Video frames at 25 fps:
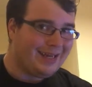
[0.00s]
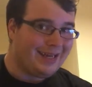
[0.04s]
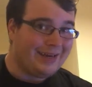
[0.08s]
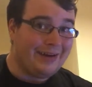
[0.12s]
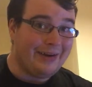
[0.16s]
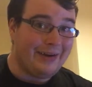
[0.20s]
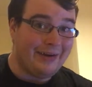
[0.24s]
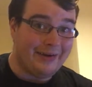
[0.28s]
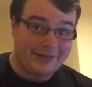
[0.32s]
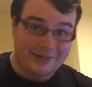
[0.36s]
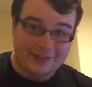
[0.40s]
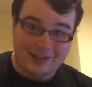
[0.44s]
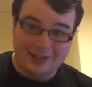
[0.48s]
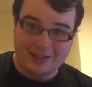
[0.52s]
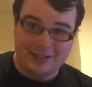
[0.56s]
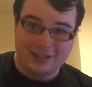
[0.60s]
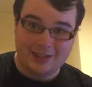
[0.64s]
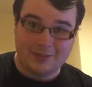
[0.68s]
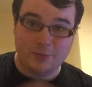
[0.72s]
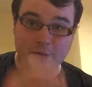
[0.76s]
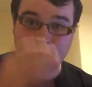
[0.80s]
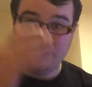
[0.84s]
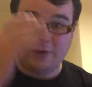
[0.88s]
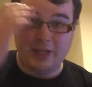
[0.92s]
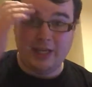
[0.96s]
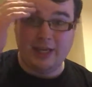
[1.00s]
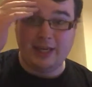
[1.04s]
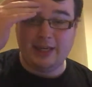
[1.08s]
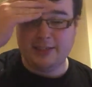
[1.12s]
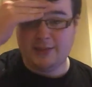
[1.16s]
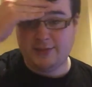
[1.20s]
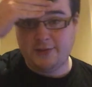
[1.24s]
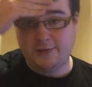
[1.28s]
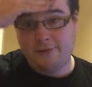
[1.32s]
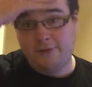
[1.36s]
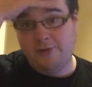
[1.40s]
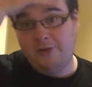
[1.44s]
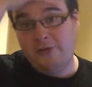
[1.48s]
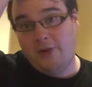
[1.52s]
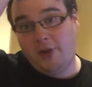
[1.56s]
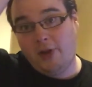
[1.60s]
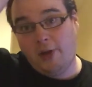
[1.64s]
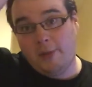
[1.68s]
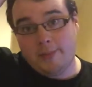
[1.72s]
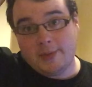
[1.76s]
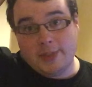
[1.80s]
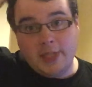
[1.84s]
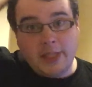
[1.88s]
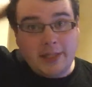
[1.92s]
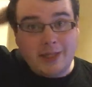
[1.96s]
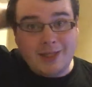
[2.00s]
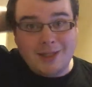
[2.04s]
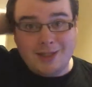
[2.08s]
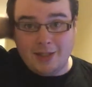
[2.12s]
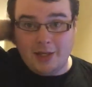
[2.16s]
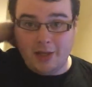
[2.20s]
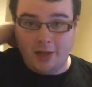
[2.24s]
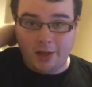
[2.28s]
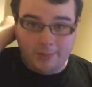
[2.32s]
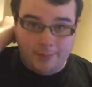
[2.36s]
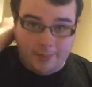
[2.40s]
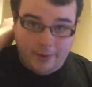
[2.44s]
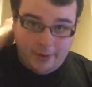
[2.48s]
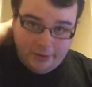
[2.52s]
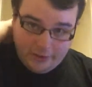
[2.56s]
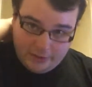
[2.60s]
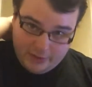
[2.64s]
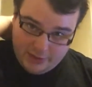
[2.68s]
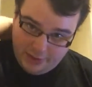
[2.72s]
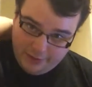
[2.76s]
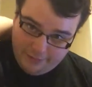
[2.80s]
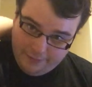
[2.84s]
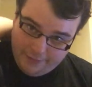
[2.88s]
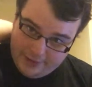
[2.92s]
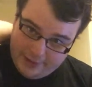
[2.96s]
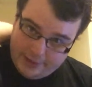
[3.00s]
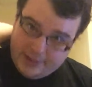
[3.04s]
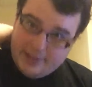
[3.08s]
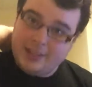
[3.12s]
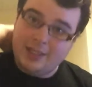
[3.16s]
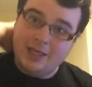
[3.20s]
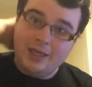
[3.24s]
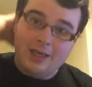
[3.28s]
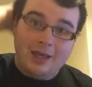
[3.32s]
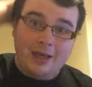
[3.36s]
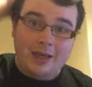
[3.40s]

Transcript: No, this movie has flopped hard at the box office.